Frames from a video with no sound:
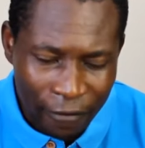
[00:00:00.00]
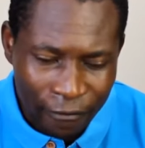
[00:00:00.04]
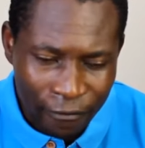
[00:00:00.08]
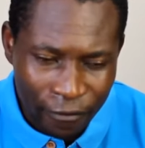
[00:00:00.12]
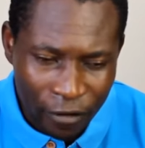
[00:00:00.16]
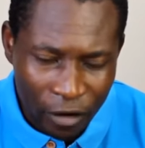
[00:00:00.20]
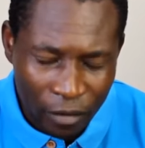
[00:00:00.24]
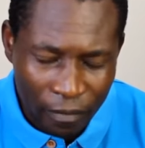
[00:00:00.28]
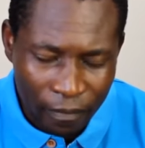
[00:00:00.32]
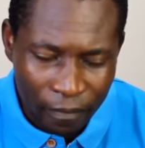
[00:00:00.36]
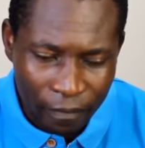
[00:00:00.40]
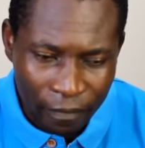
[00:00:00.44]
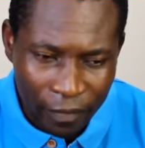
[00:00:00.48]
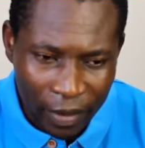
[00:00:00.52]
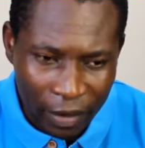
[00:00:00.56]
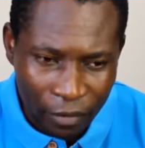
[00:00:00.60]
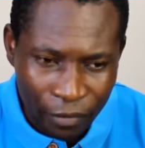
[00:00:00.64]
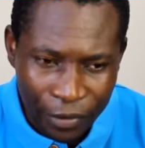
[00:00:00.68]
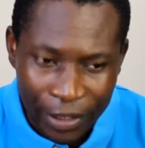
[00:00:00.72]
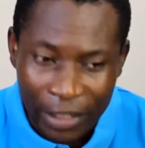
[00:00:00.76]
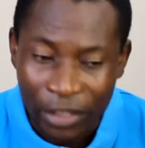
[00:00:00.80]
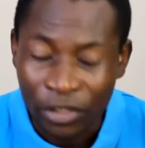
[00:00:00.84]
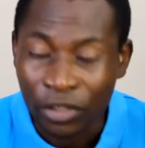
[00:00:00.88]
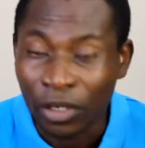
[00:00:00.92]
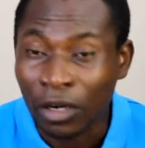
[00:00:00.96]
from the
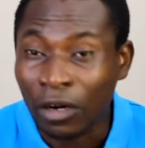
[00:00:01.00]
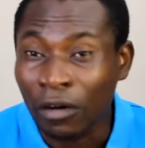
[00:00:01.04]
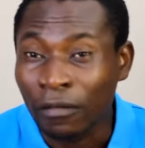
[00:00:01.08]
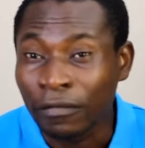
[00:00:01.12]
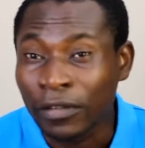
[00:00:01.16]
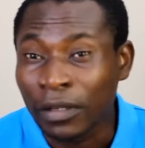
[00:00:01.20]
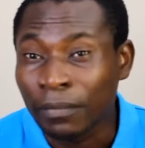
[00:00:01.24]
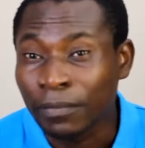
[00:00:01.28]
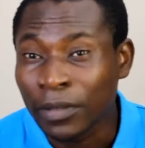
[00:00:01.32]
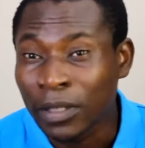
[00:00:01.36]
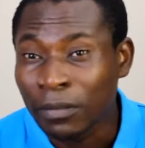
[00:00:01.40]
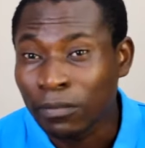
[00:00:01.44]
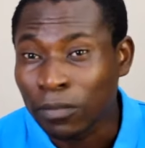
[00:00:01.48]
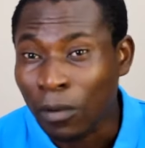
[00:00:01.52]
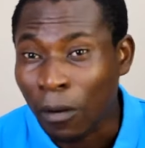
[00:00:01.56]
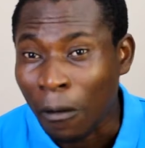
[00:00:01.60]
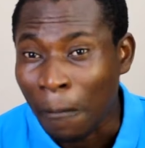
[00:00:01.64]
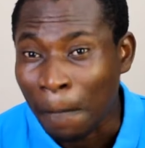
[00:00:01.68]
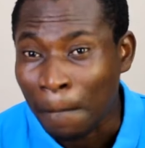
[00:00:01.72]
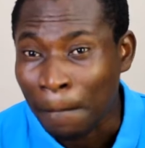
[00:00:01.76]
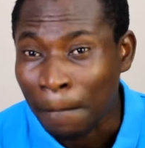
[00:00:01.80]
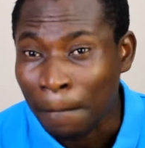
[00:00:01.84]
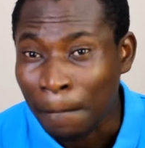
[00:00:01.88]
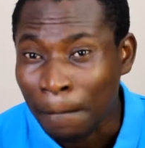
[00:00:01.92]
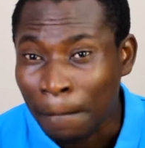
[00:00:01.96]
rest of the
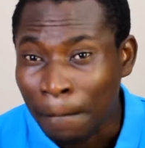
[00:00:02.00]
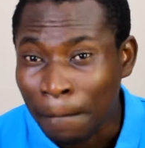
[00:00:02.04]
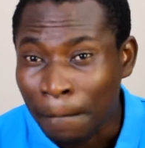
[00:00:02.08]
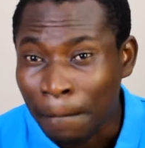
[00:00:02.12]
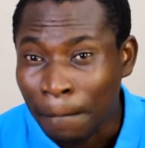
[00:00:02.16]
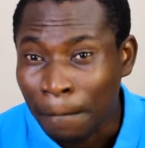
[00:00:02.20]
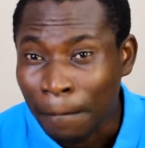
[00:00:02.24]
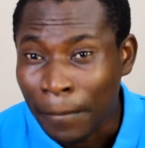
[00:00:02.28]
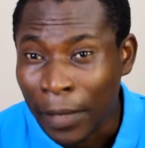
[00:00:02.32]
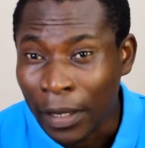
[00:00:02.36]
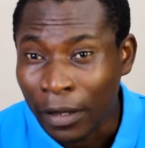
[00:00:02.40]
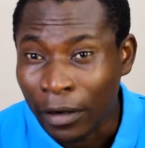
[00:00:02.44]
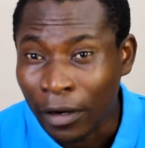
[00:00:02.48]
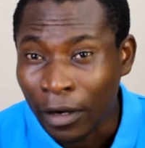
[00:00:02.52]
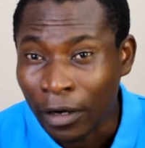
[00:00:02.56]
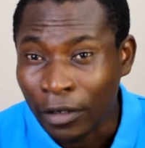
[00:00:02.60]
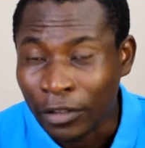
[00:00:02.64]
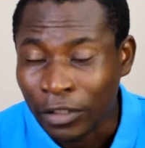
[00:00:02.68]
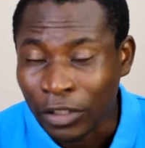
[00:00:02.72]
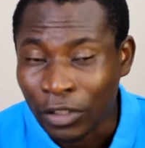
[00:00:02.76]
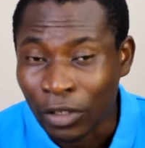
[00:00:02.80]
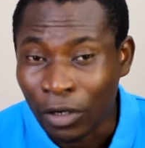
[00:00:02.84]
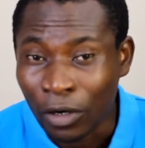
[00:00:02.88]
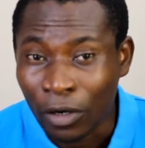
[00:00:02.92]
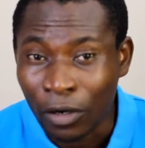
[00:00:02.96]
people. You
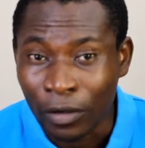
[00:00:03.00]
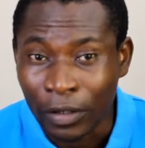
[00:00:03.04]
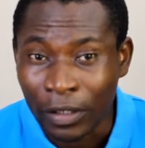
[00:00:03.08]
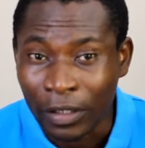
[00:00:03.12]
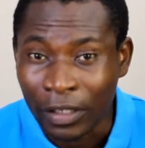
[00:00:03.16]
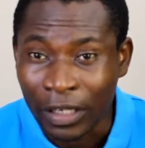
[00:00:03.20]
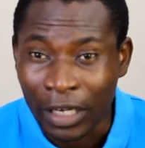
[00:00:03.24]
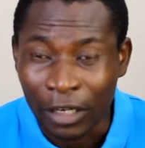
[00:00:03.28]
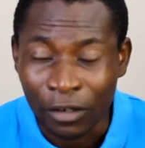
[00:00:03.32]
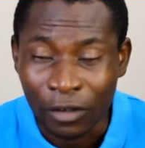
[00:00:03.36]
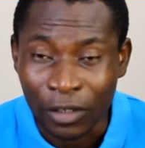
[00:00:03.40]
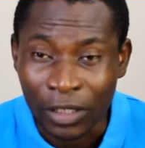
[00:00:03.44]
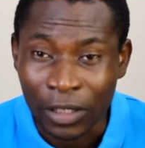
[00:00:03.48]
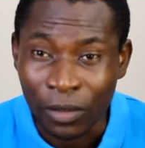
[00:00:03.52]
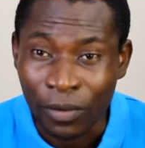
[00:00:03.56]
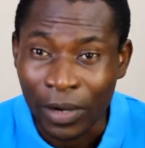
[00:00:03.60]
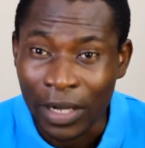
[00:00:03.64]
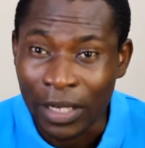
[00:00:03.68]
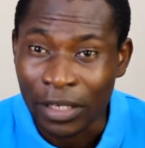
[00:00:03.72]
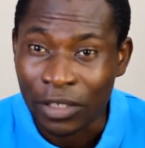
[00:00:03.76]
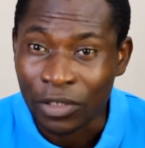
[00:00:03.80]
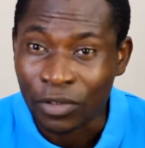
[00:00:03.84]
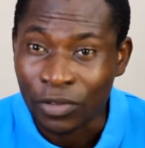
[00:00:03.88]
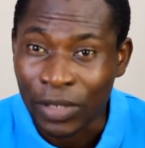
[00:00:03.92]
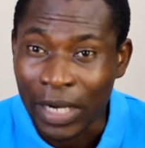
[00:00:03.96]
know, so they are not the
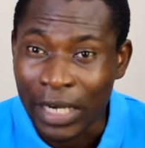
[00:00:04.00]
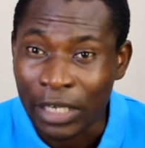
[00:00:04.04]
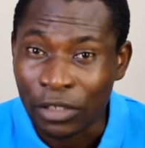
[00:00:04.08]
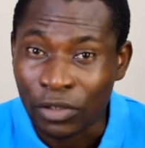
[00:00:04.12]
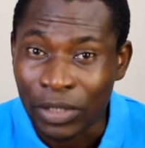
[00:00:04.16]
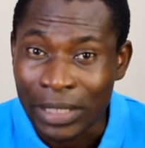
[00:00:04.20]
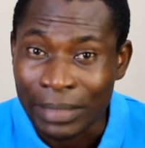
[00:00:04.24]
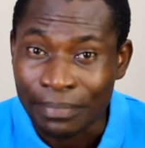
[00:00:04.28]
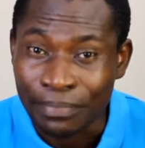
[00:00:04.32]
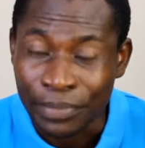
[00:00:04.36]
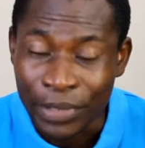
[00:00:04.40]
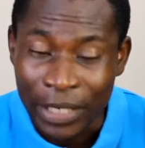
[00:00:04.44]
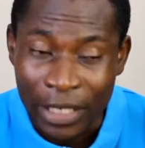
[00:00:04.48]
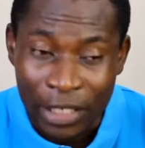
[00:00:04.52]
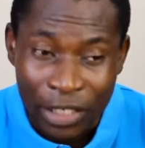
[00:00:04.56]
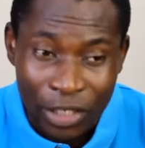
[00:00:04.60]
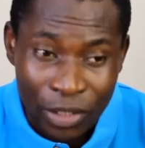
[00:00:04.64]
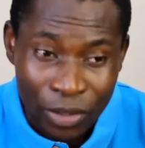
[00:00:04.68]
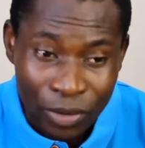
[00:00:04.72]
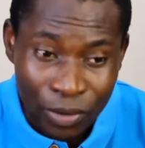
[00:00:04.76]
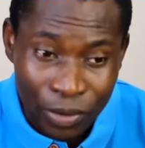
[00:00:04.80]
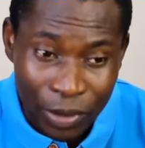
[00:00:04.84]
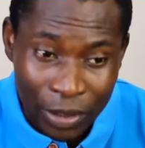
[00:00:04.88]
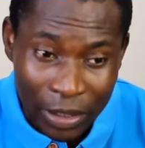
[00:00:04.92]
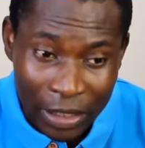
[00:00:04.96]
ones trying to
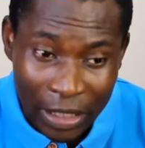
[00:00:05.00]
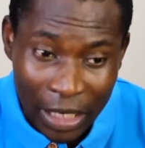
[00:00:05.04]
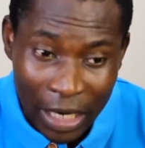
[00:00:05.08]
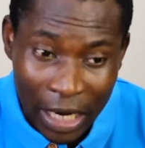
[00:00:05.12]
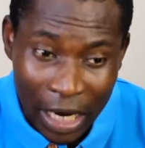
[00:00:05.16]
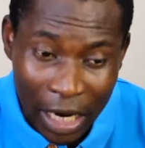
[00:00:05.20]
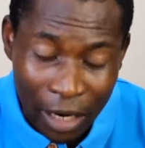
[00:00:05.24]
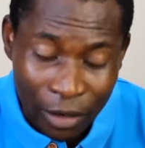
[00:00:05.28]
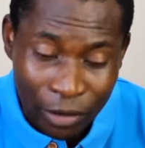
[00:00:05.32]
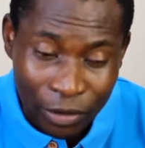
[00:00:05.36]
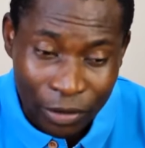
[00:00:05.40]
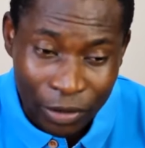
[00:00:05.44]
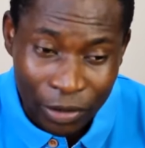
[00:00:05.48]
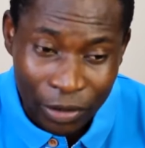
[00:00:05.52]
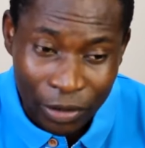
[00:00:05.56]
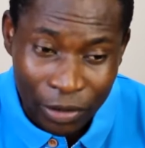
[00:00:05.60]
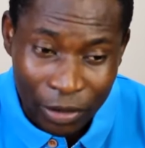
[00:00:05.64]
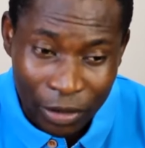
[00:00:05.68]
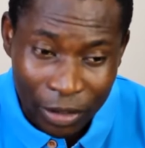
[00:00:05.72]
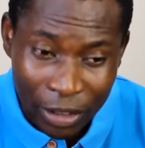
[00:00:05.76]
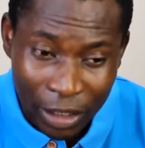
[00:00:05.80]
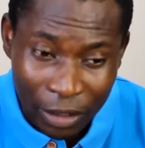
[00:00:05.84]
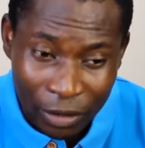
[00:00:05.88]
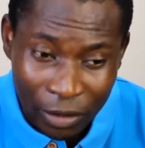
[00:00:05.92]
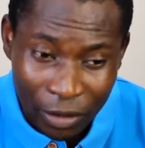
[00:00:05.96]
impress you with their
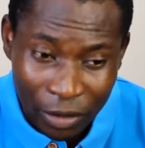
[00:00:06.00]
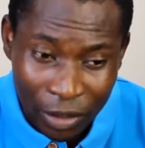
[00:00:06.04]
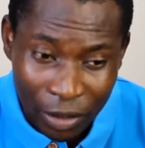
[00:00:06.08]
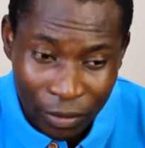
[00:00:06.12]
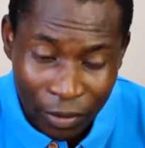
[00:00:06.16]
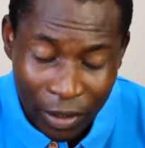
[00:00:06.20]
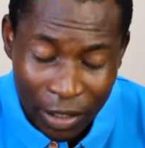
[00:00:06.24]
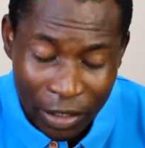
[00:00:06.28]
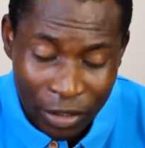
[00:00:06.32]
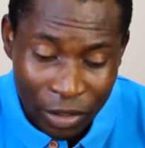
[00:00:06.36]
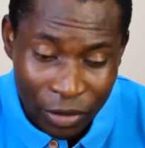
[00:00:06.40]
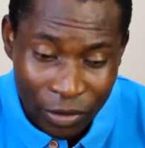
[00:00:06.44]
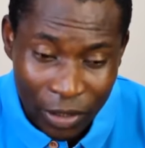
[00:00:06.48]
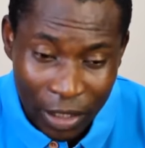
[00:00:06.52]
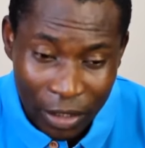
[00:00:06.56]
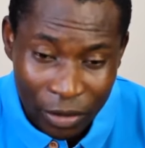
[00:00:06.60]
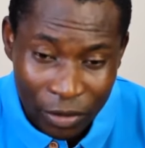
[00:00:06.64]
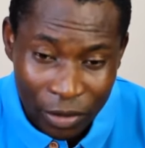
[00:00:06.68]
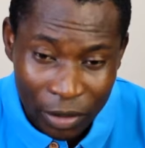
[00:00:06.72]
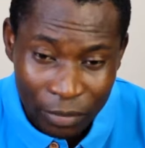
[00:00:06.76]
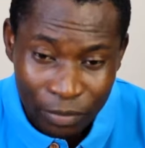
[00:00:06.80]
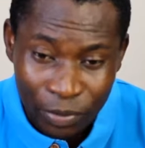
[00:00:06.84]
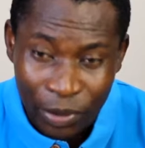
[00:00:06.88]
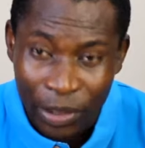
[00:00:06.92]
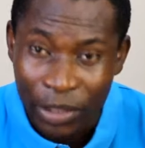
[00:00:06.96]
houses. They are not the ones
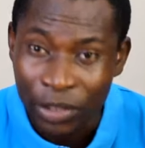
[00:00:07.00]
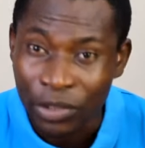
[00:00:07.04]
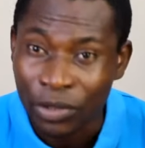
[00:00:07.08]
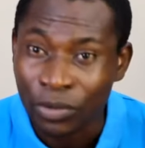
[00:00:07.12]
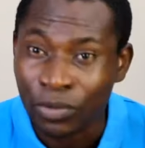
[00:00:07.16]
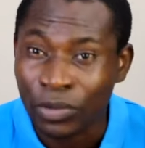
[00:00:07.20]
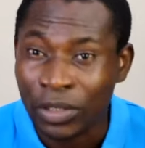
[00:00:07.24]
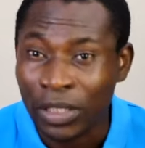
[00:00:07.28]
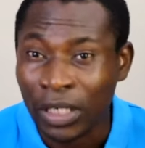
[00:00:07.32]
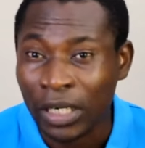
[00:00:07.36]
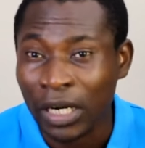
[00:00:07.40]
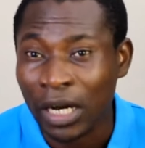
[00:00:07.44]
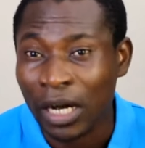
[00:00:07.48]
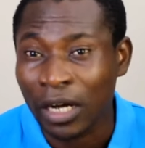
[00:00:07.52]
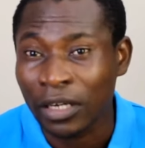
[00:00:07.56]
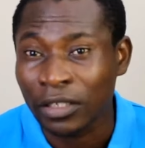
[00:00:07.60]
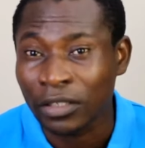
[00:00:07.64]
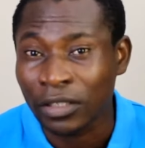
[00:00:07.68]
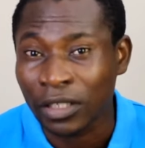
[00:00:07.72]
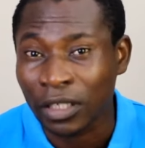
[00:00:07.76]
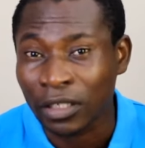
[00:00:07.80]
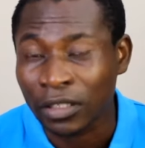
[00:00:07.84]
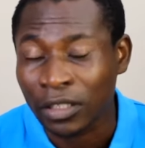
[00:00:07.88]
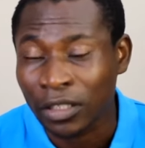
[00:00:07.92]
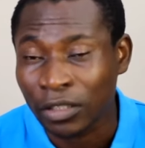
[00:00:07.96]
trying to impress you with the
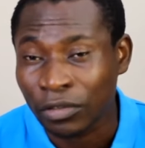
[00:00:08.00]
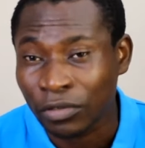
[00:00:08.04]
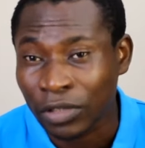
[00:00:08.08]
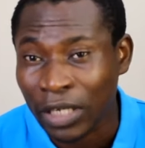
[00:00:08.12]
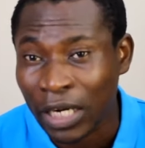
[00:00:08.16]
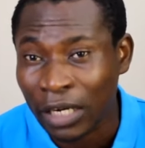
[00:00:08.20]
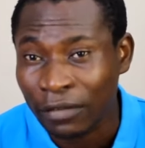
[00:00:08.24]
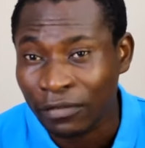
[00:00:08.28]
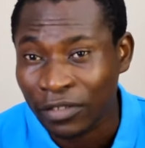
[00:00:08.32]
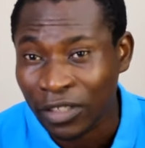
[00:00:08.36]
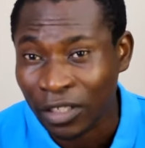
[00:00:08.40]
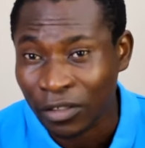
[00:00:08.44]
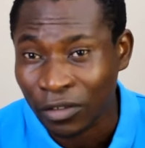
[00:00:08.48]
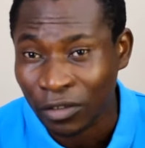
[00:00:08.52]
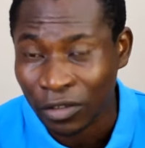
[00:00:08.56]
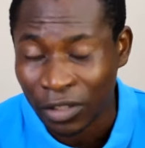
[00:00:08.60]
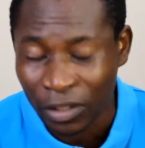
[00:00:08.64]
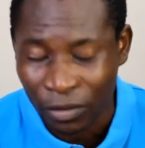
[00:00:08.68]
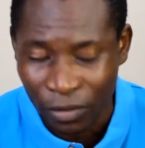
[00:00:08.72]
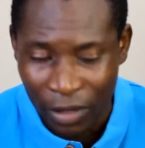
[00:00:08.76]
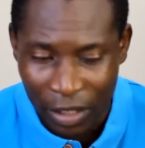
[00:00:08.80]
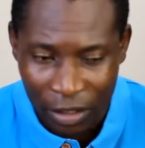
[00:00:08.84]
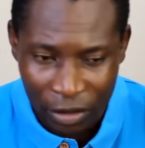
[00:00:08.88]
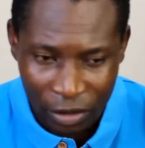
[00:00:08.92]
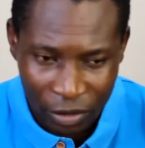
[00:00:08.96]
cars that they drive. They are not
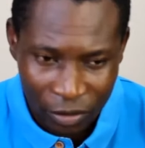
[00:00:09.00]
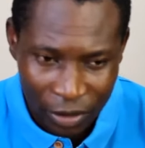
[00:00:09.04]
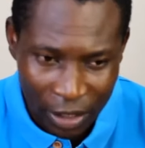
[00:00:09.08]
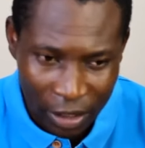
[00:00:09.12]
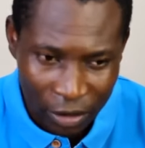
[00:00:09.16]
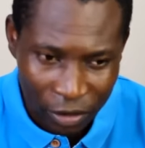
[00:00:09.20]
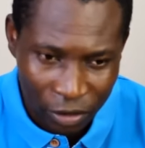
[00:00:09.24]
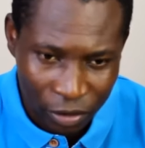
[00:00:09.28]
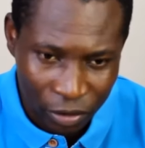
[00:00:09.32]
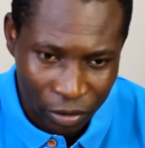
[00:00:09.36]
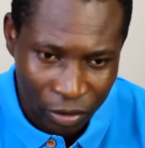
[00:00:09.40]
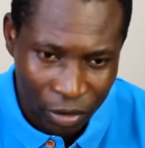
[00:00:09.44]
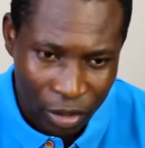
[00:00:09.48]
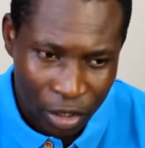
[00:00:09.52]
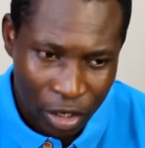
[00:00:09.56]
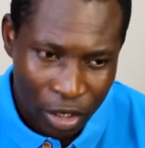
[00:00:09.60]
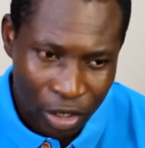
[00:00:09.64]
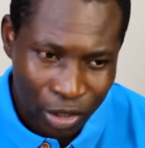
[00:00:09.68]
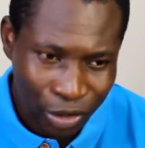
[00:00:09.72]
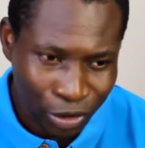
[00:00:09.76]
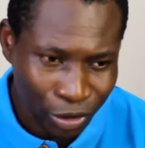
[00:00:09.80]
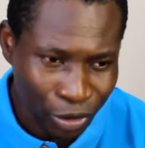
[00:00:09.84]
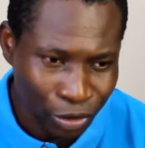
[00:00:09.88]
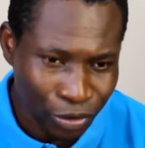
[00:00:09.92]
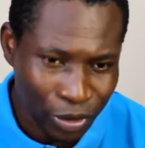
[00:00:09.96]
the ones trying to
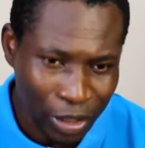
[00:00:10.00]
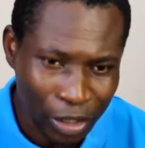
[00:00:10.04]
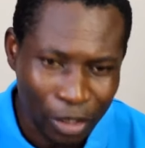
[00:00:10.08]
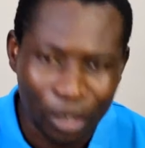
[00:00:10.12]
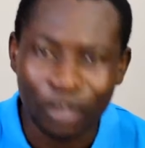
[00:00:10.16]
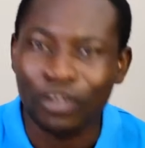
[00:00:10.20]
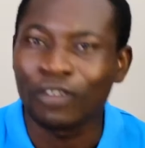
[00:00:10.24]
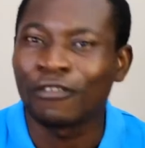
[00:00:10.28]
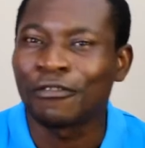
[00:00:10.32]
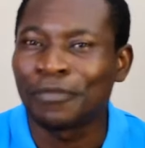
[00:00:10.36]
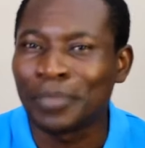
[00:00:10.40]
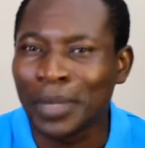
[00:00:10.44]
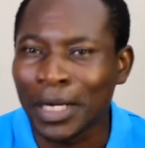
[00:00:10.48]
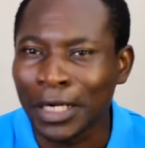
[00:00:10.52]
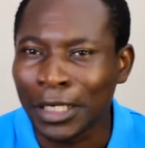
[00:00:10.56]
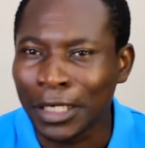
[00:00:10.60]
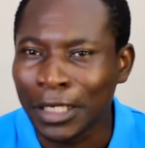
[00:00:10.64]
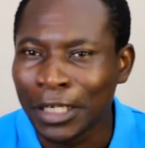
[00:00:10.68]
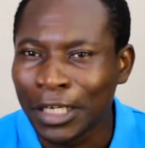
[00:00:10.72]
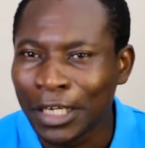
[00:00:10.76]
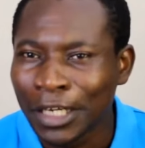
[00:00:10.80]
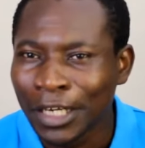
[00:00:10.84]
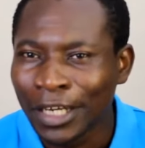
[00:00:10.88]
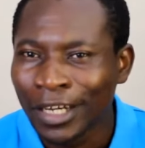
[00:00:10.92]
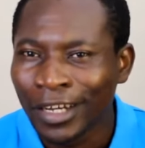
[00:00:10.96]
show you a lot of
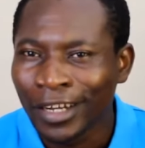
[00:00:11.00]
money.